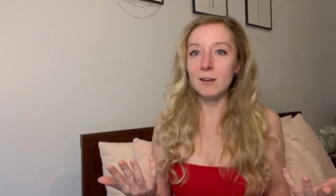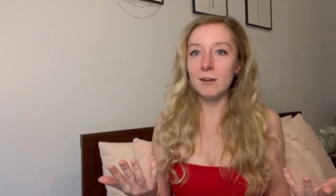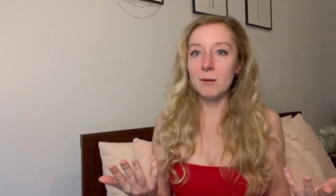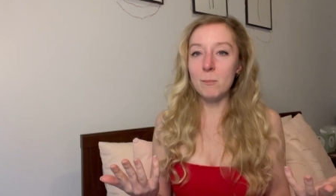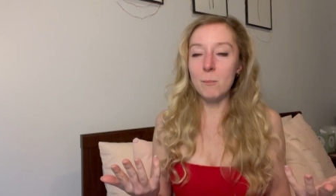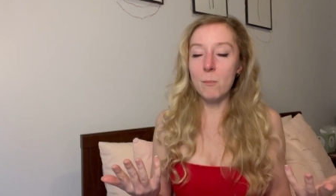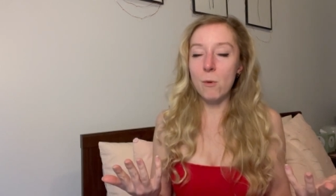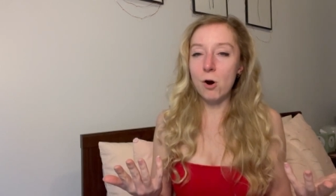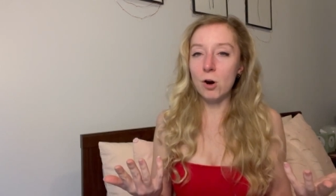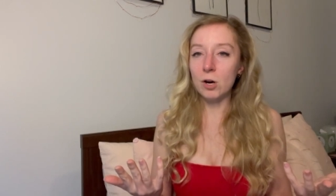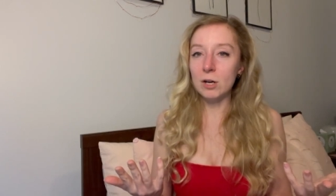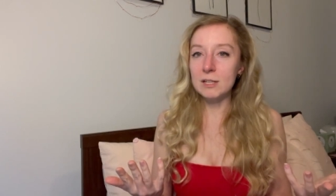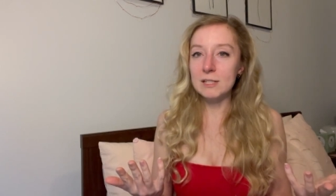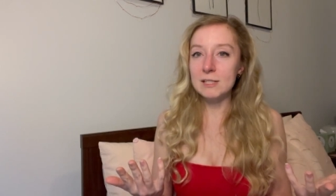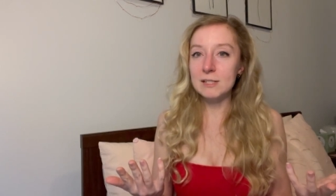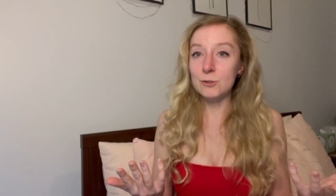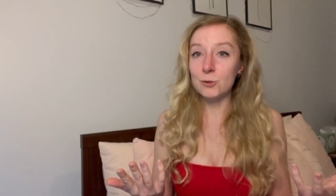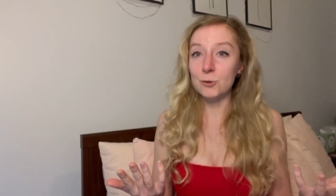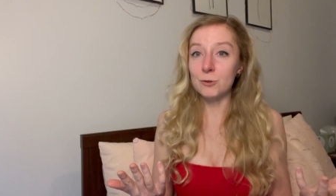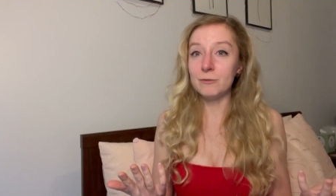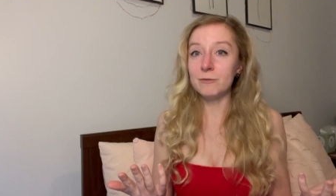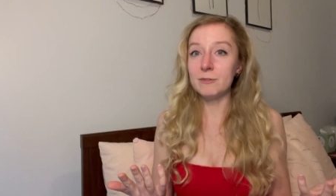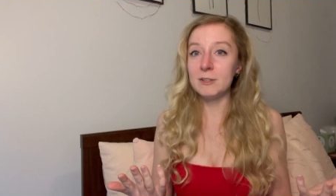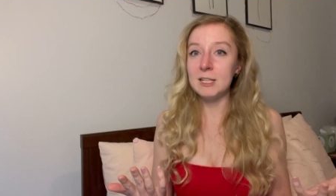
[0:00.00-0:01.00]
Mars
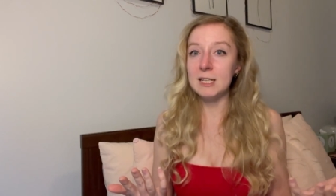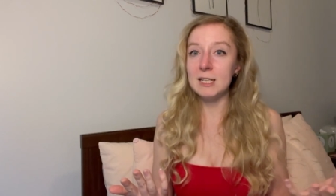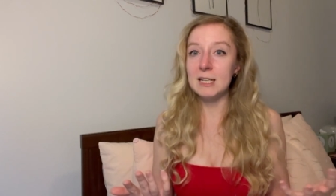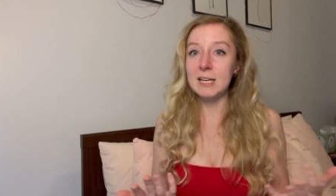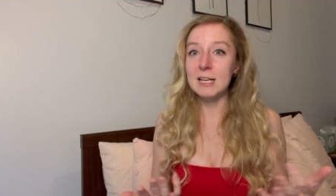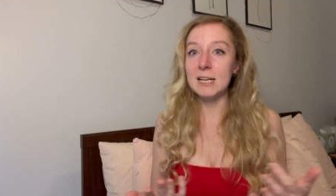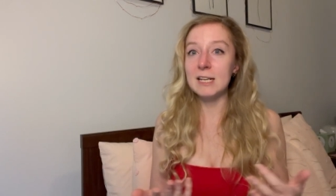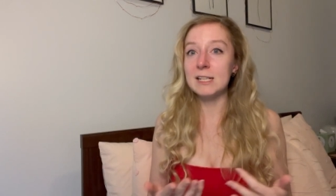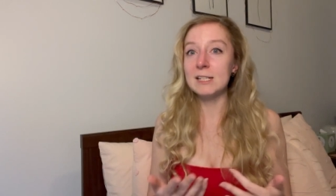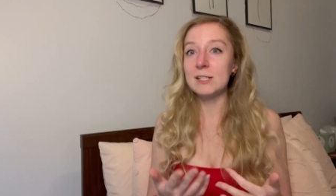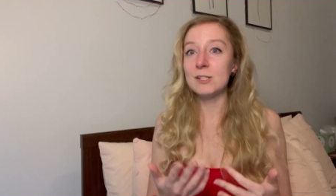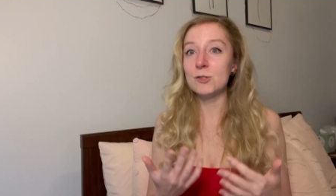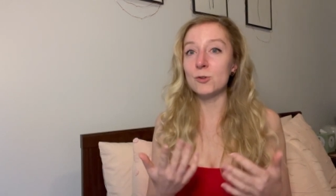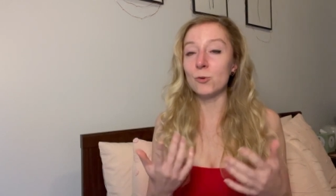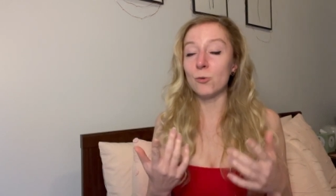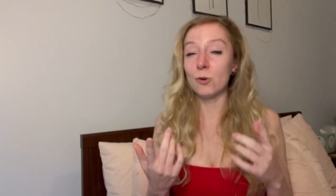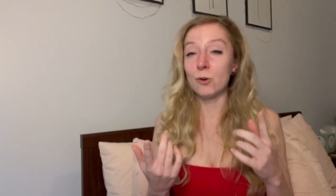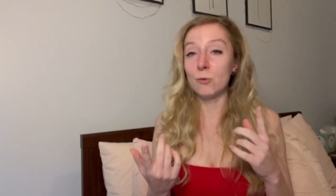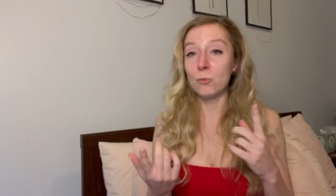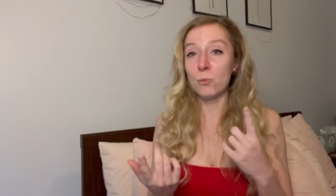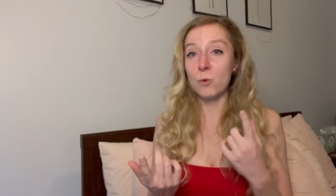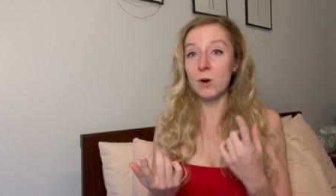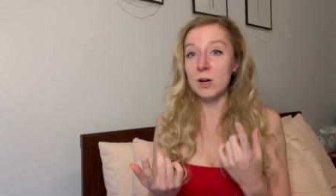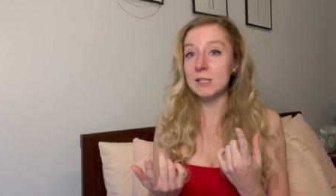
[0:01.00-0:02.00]
or Venus
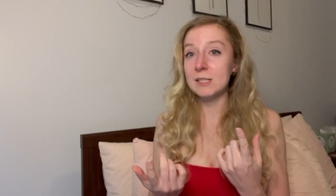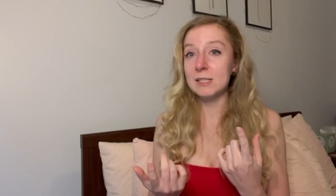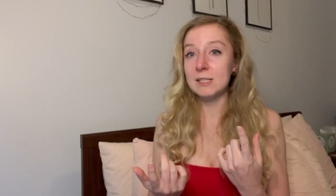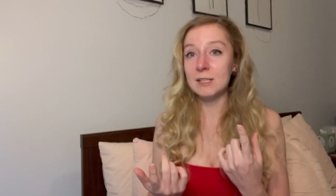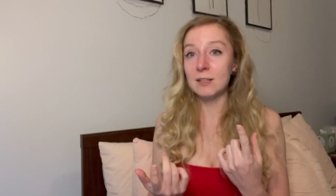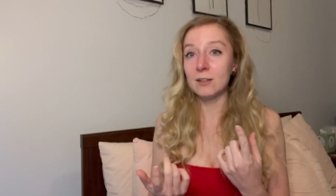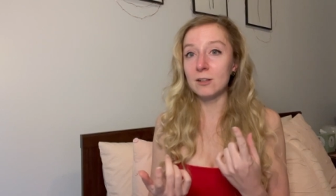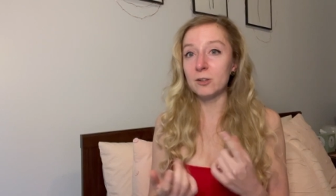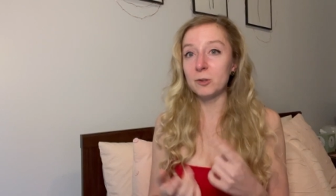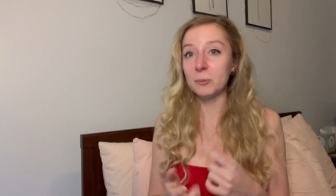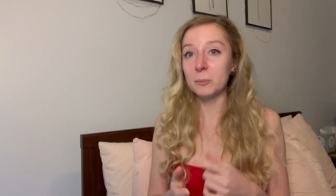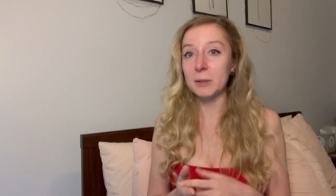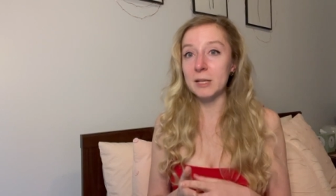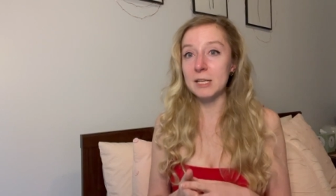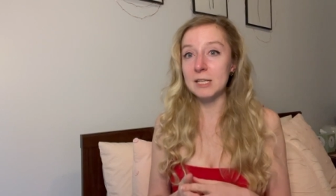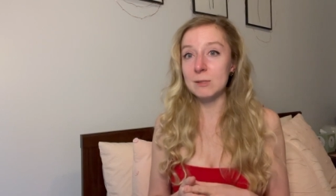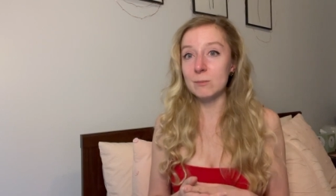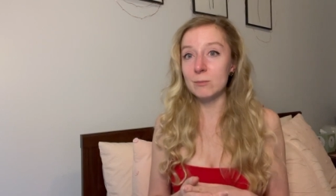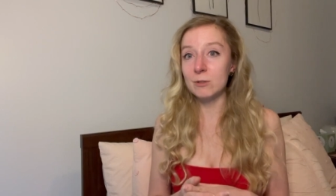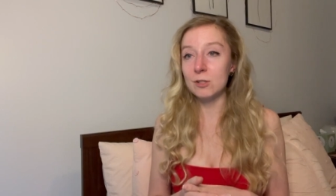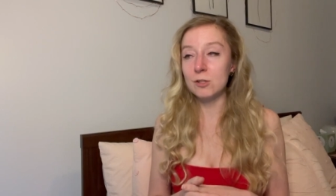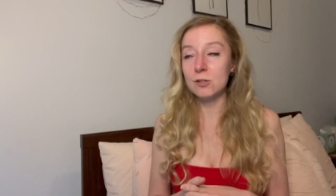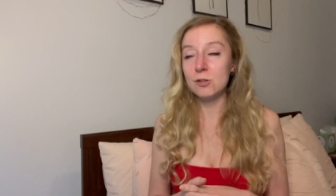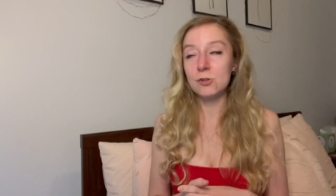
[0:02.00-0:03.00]
or one single
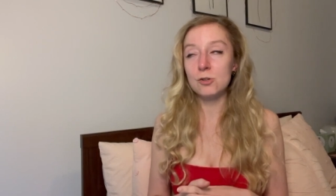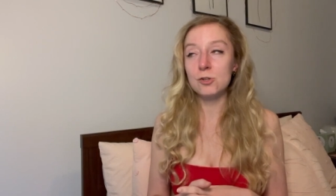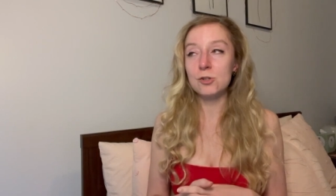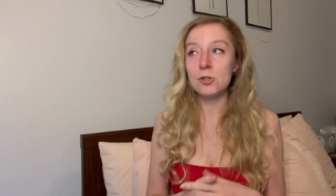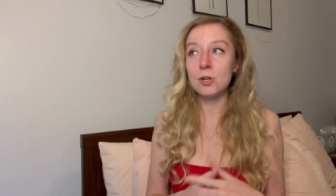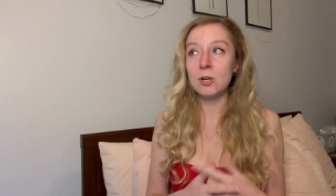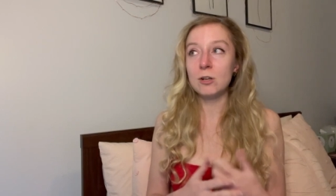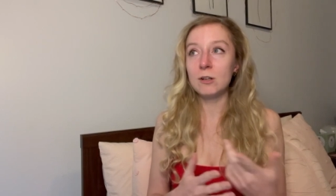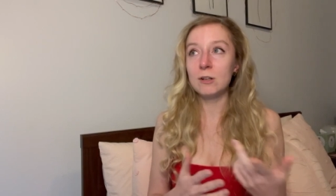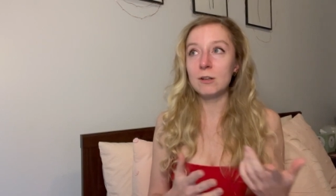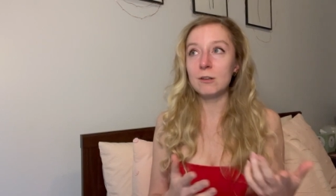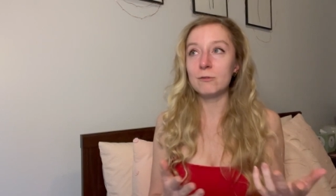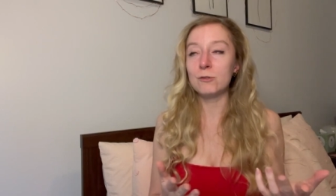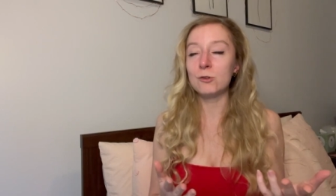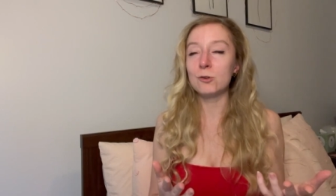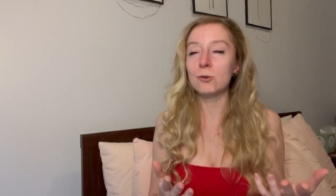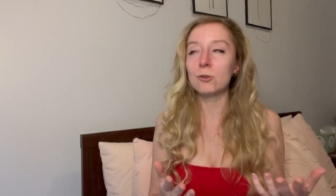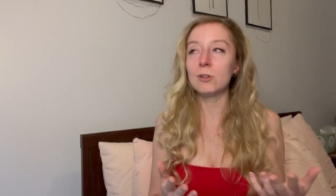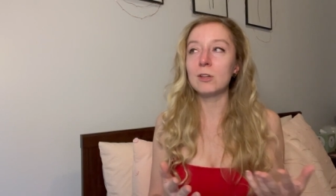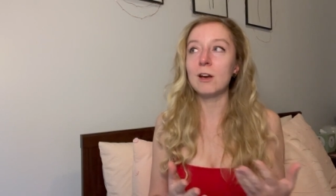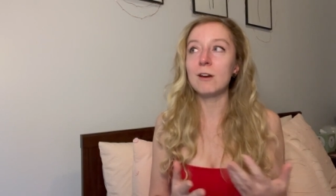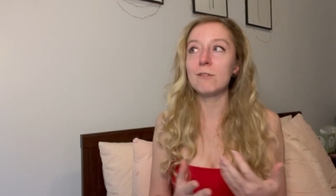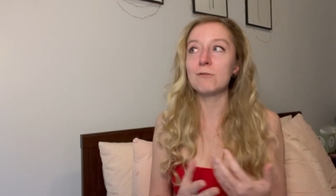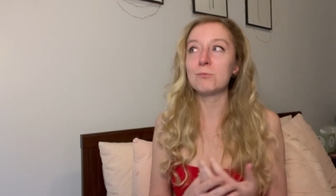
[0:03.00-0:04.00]
placement in your chart if you
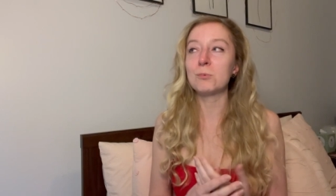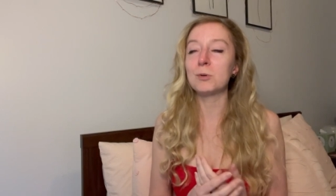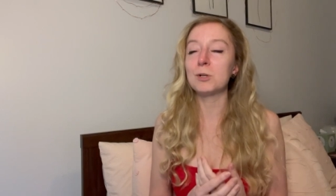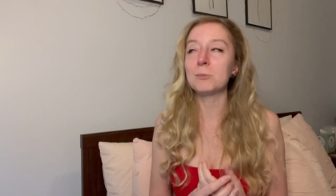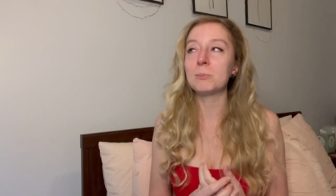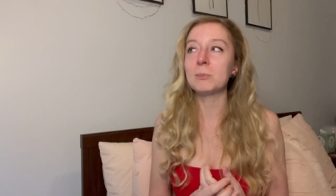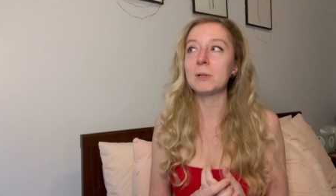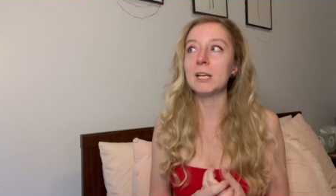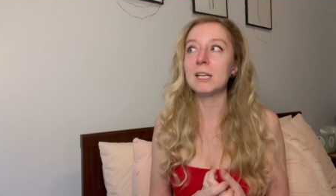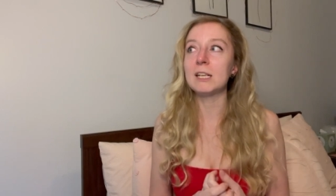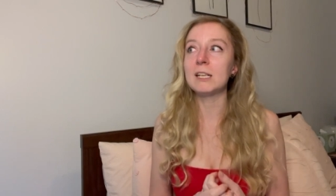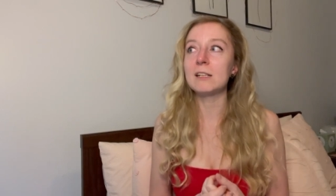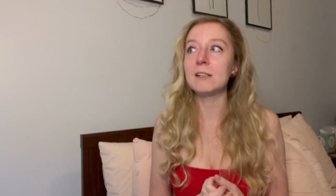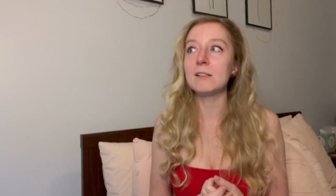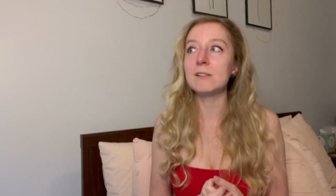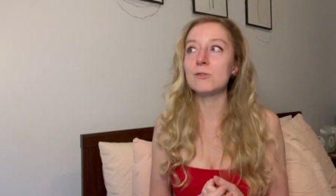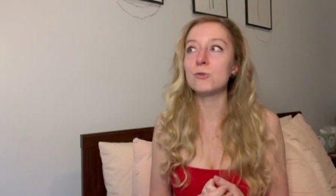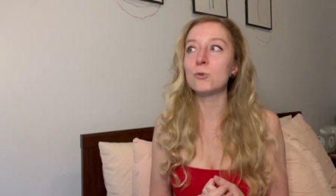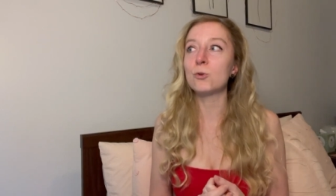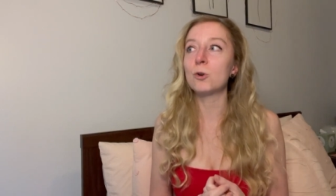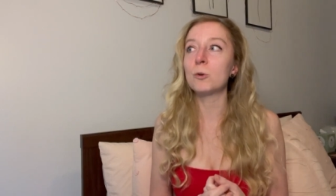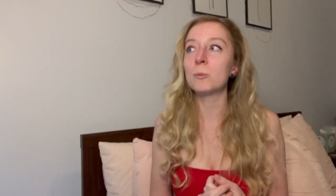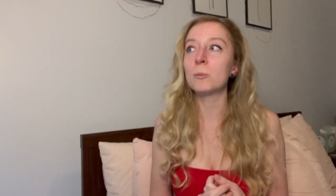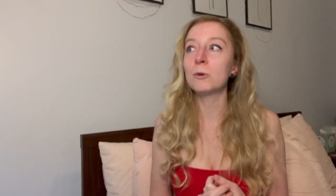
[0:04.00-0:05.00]
only have one planet in
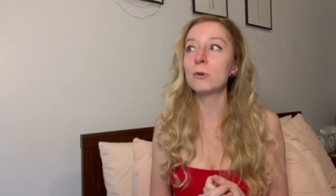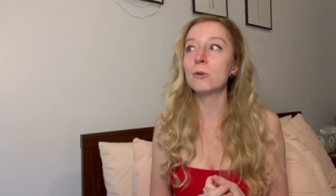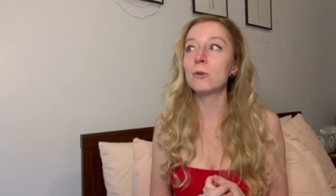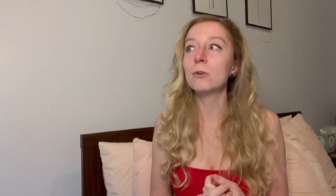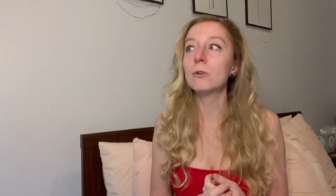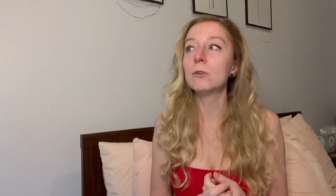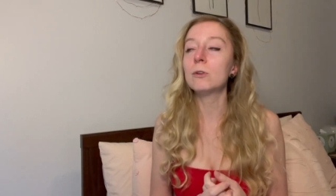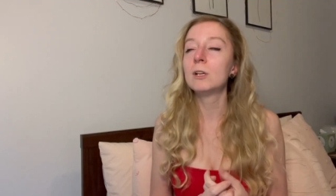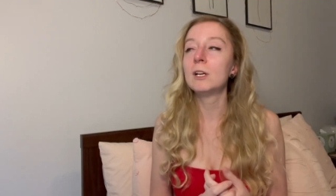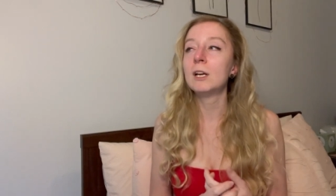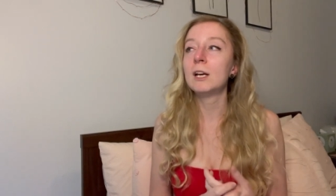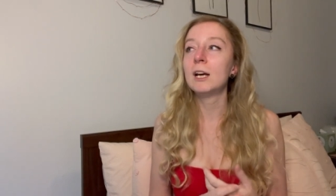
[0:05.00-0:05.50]
Scorpio.